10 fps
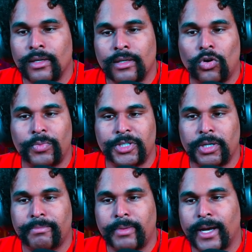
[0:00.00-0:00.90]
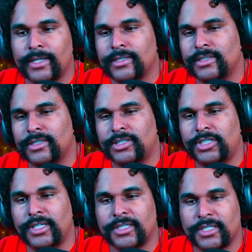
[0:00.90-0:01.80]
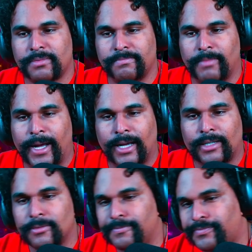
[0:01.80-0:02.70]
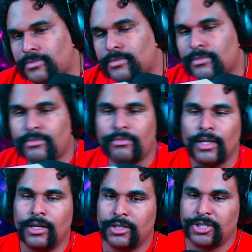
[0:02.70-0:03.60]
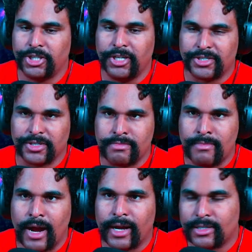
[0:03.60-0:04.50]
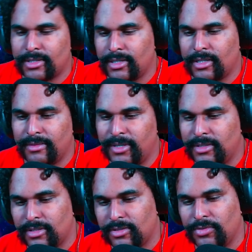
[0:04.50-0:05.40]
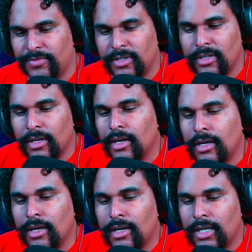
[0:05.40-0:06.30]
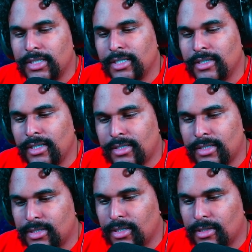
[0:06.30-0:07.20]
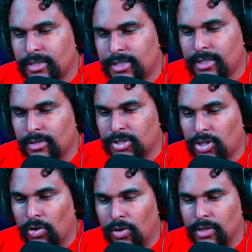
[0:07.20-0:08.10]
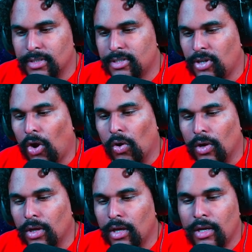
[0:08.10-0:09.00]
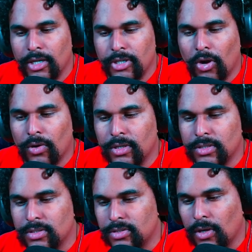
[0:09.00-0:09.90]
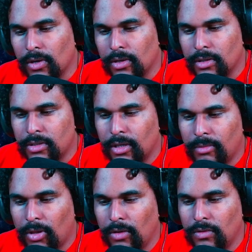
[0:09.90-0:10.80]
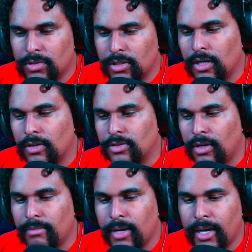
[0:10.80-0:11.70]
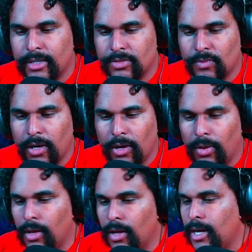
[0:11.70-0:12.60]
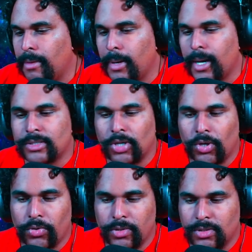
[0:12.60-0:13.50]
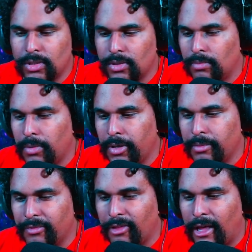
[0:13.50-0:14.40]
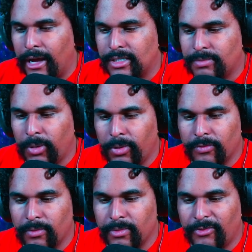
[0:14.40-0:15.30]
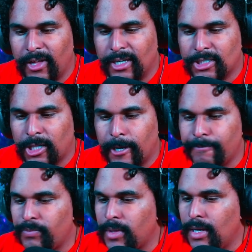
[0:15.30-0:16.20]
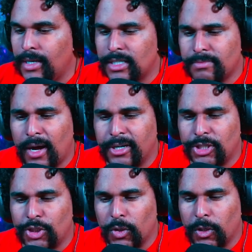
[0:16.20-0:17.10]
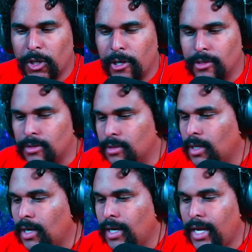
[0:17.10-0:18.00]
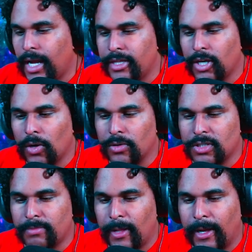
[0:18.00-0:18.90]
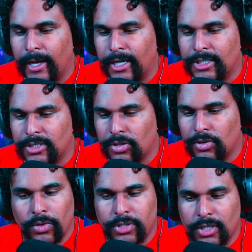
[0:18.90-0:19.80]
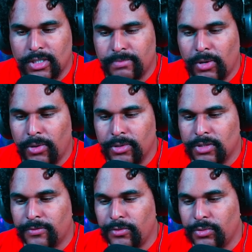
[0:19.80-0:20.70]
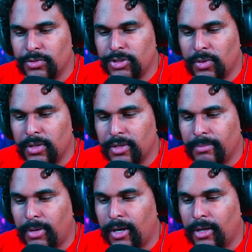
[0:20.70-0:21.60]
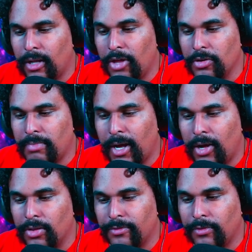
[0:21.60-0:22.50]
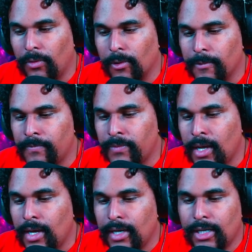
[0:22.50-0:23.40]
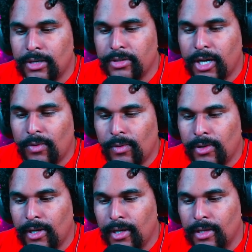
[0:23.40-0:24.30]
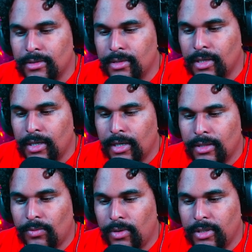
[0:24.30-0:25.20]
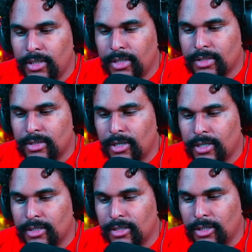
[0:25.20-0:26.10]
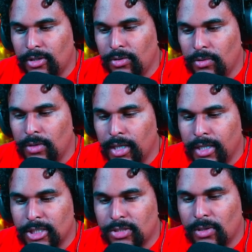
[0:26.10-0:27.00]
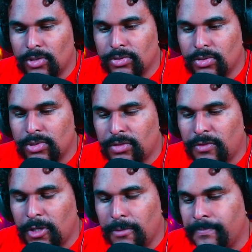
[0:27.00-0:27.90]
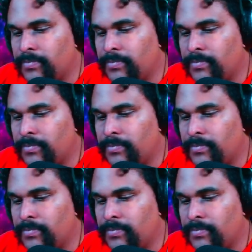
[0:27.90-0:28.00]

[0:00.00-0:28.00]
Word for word: Colby jumped back. Jesus, Max. Oh, Jesus, Max. I like to imagine that's goofy. Uh, Darius and Sarah, Sarah, Sarah, Darius and Sarah had come close and now jumped back as well. Max huddled in a single beam of light spilling from the flashlight. His body shook again, and they heard a splash as a newly expunged food joined the pile, other pile on the floor. He held out one hand, the one he had stuck into the goo, and struggled to his feet.